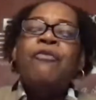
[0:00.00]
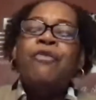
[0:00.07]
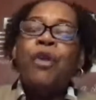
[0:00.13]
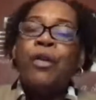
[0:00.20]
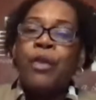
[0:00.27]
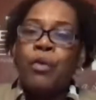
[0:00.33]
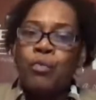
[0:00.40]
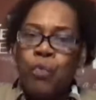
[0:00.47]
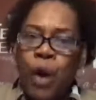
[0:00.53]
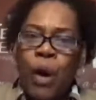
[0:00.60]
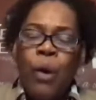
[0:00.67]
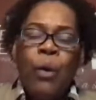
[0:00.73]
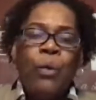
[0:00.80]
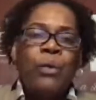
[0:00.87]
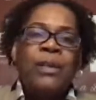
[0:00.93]
for the
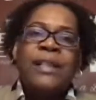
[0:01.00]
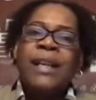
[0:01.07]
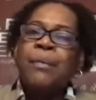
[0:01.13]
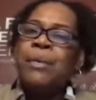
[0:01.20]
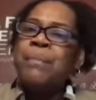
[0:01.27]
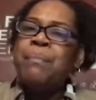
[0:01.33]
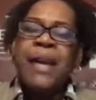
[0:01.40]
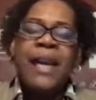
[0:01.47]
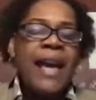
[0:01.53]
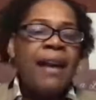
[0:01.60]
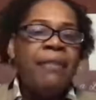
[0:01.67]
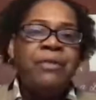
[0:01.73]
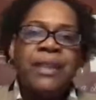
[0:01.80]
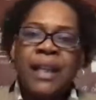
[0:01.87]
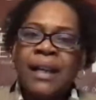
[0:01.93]
wrongs that we may
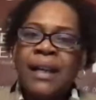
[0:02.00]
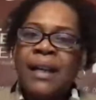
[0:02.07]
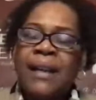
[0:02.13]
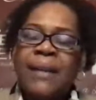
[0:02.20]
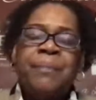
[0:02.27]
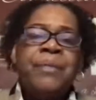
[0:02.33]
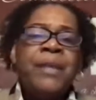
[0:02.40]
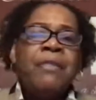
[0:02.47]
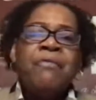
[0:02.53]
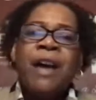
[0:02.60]
have done.